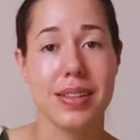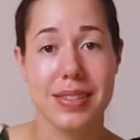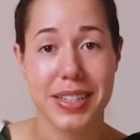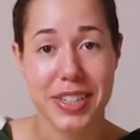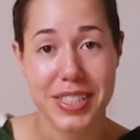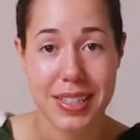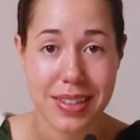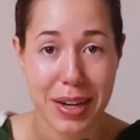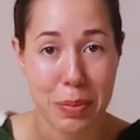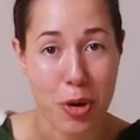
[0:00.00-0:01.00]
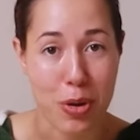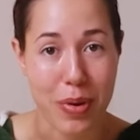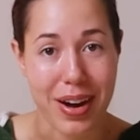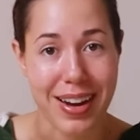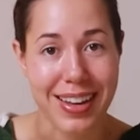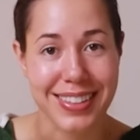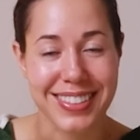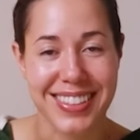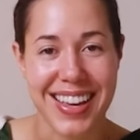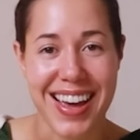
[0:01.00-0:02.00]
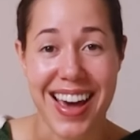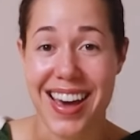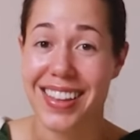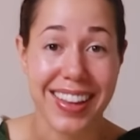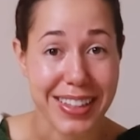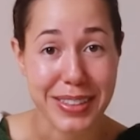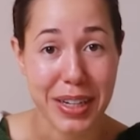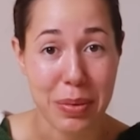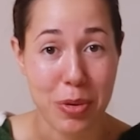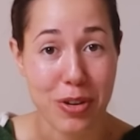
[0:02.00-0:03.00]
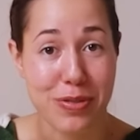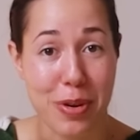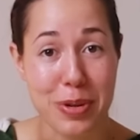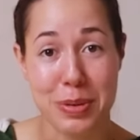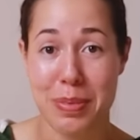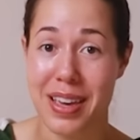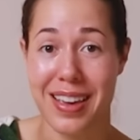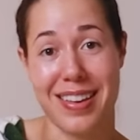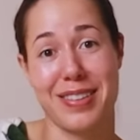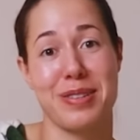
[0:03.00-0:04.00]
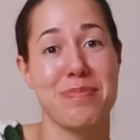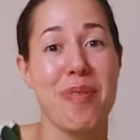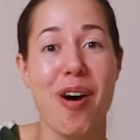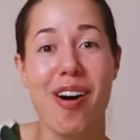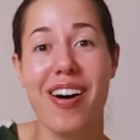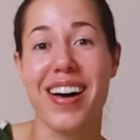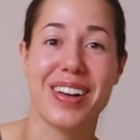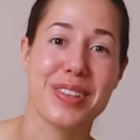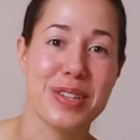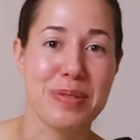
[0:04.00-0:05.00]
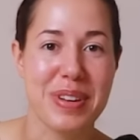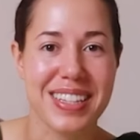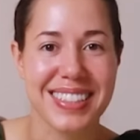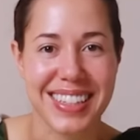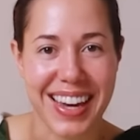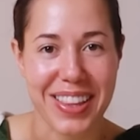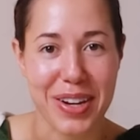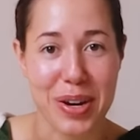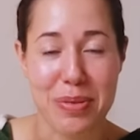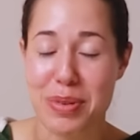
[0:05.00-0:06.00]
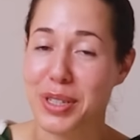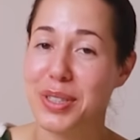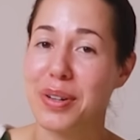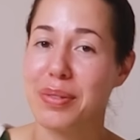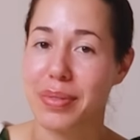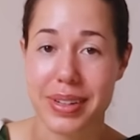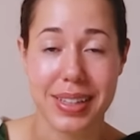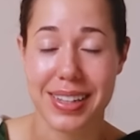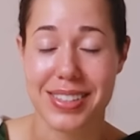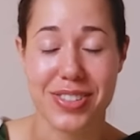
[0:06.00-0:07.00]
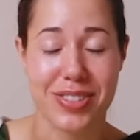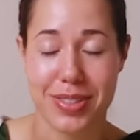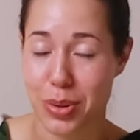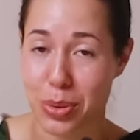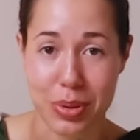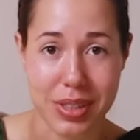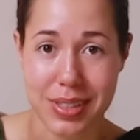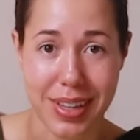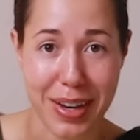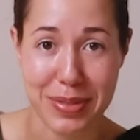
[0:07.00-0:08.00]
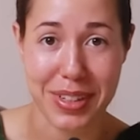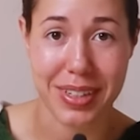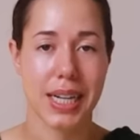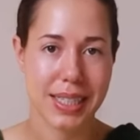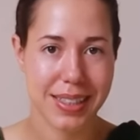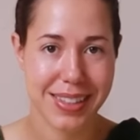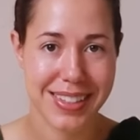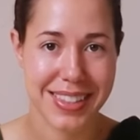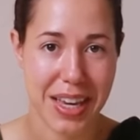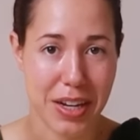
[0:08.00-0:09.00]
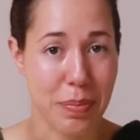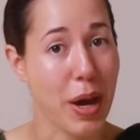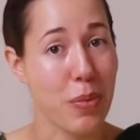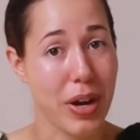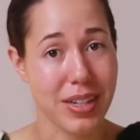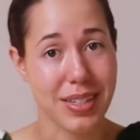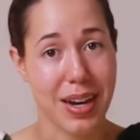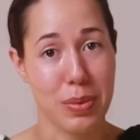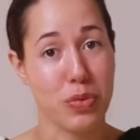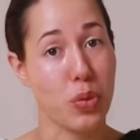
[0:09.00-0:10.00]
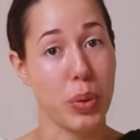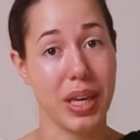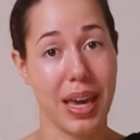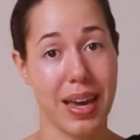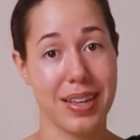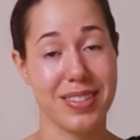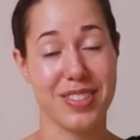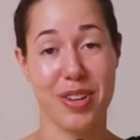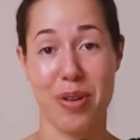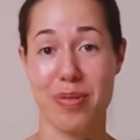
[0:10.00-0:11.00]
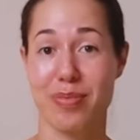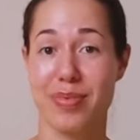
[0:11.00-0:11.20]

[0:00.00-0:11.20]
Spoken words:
This series is getting more awareness, and that's getting more folks making small, healthy tweaks together, which really is just the coolest thing ever. Technically, it's the end of my awake time for week 8, so